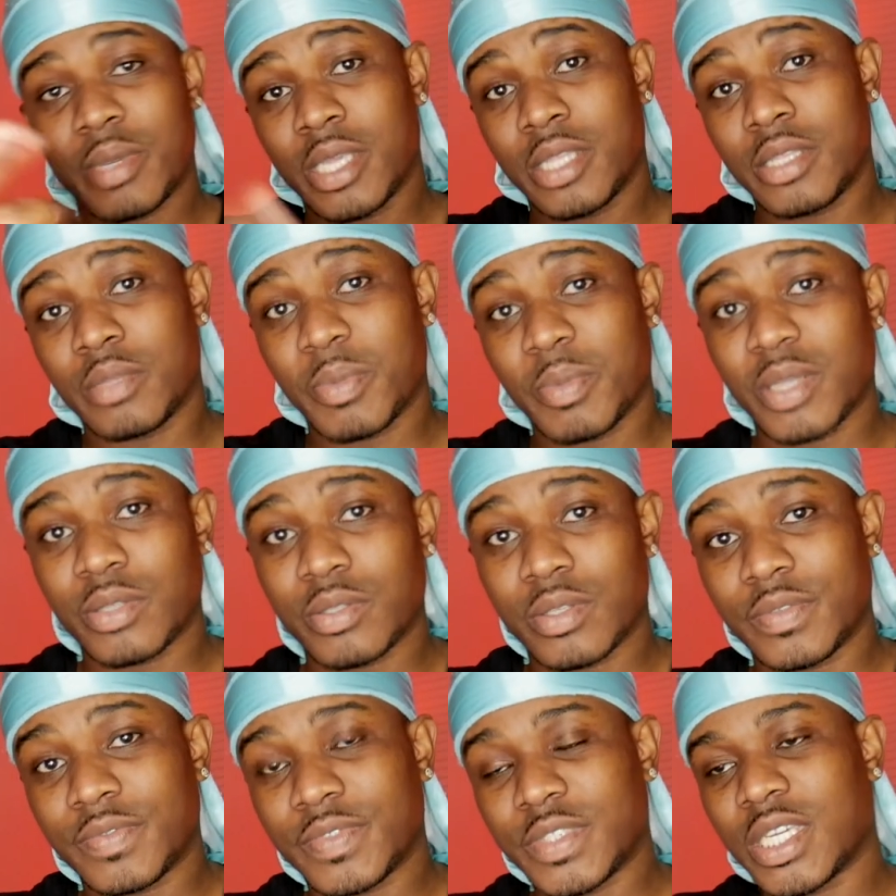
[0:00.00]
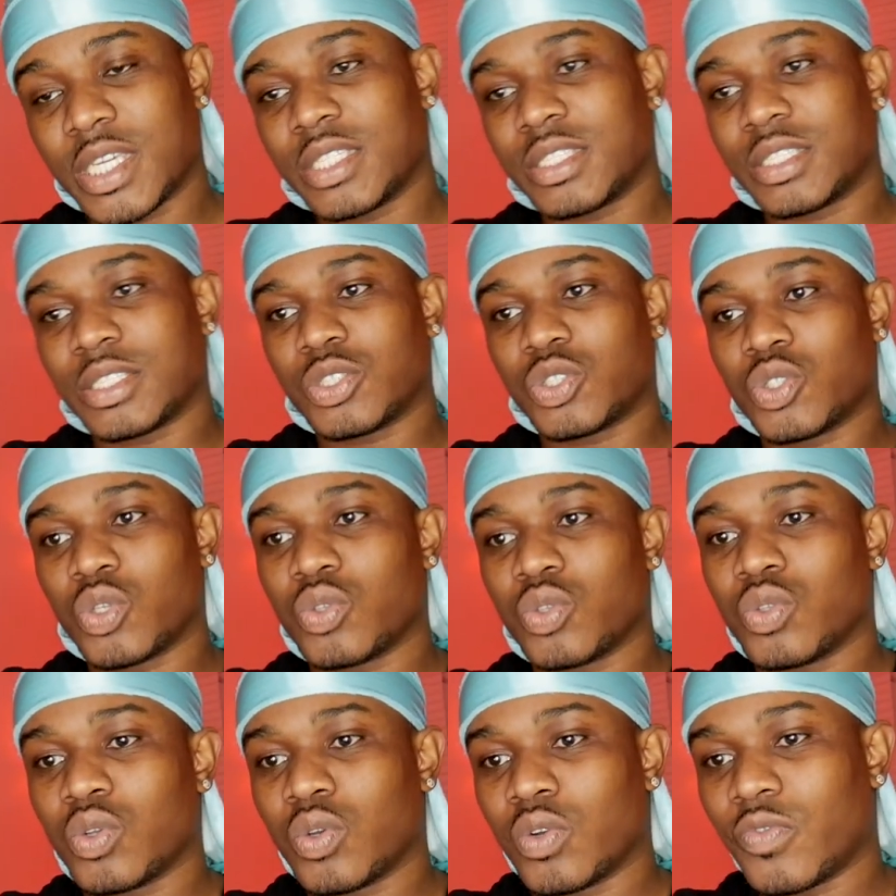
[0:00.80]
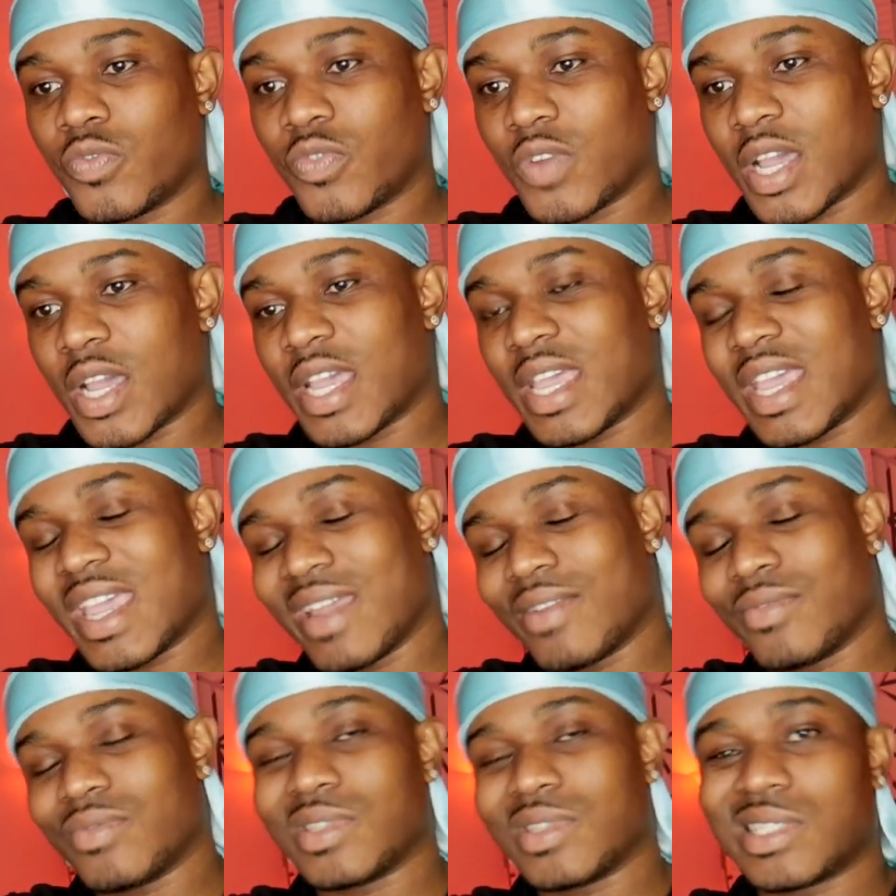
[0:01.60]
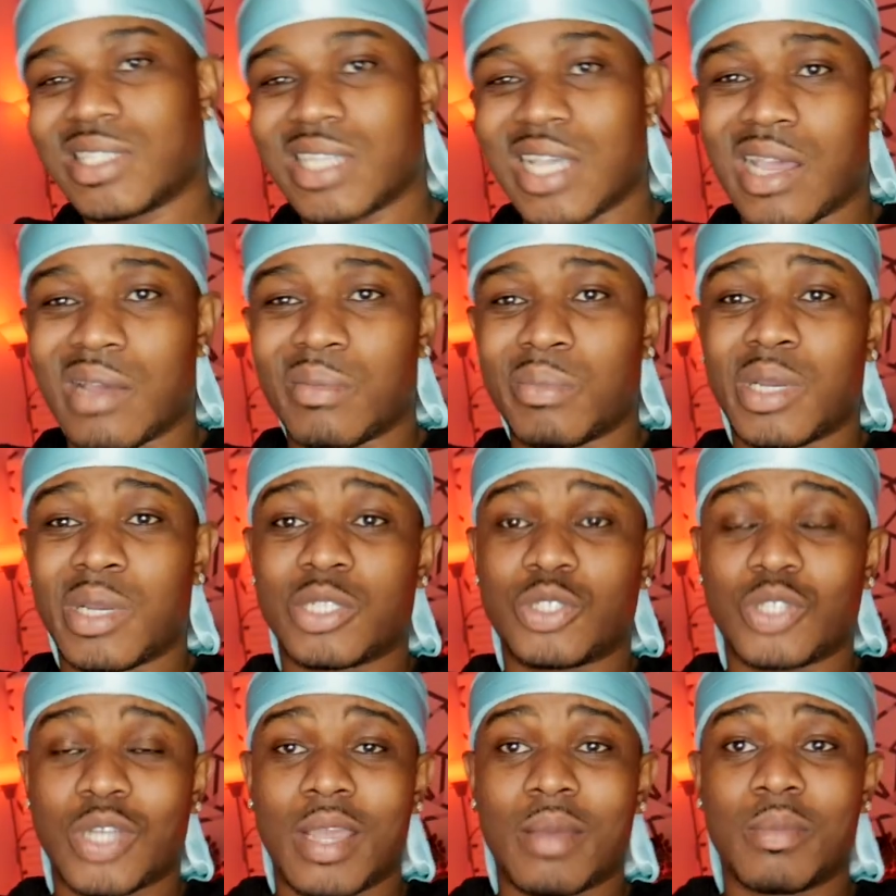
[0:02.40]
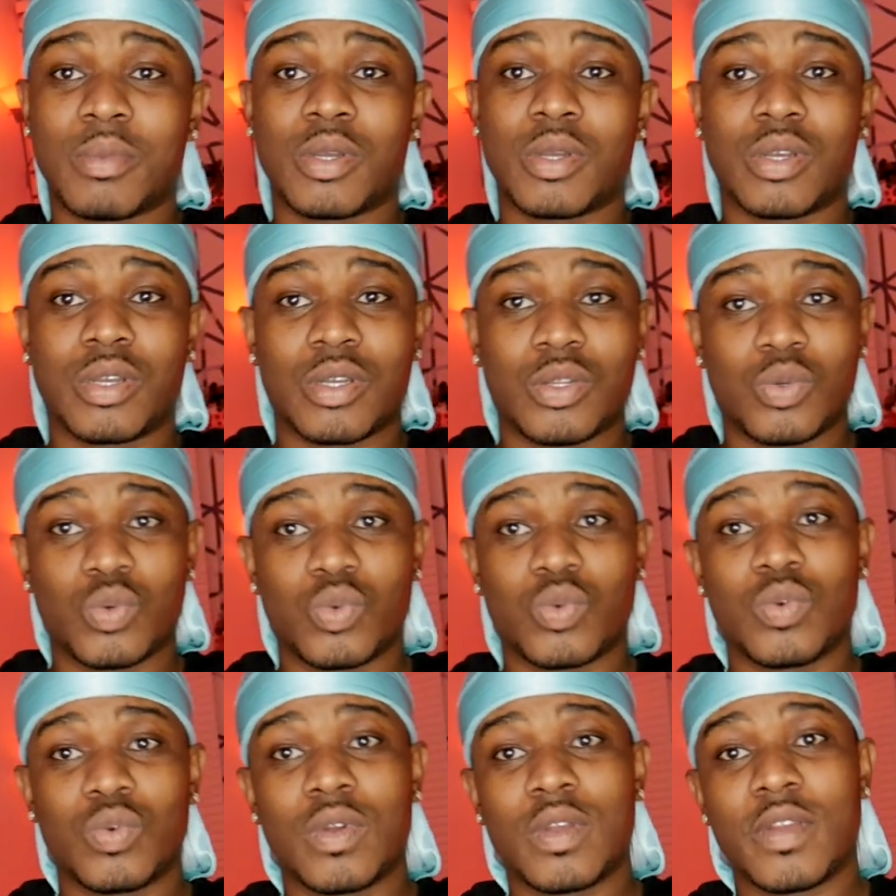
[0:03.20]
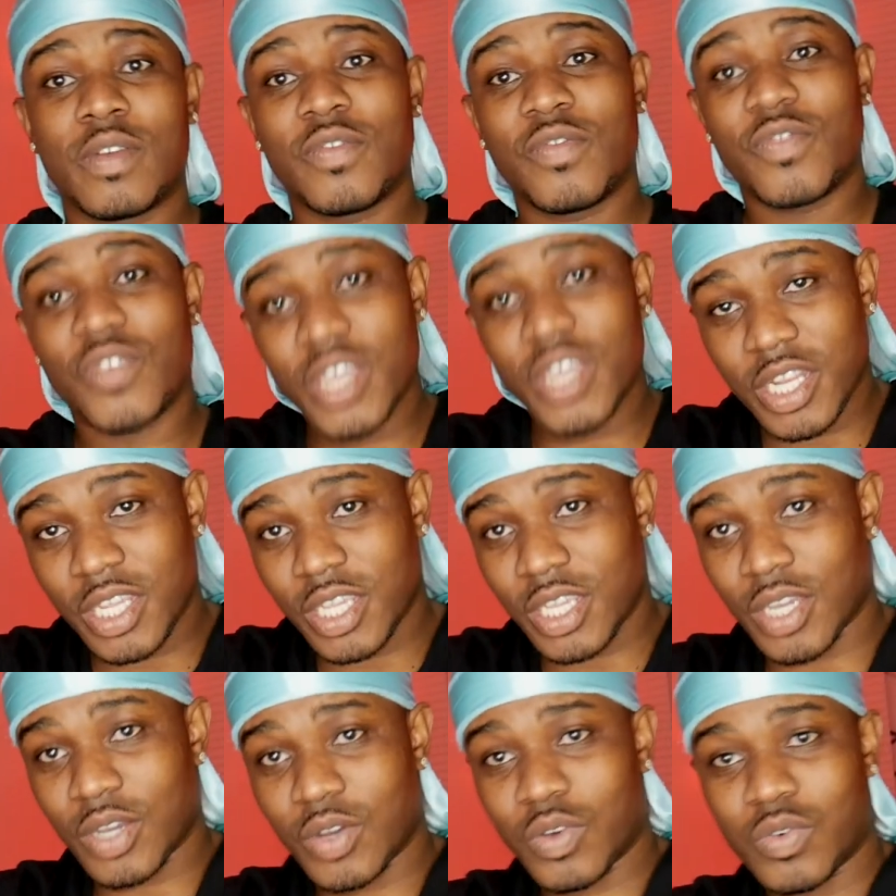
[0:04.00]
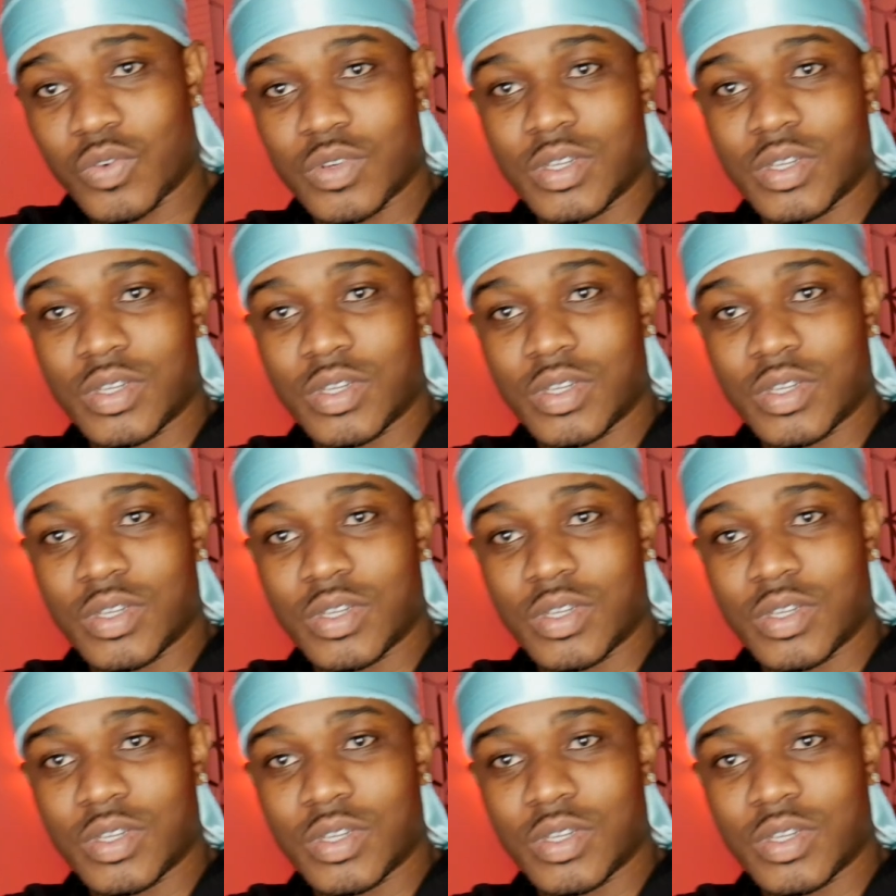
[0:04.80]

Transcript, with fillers: hit the bell notification so you're notified every time I drop a new video.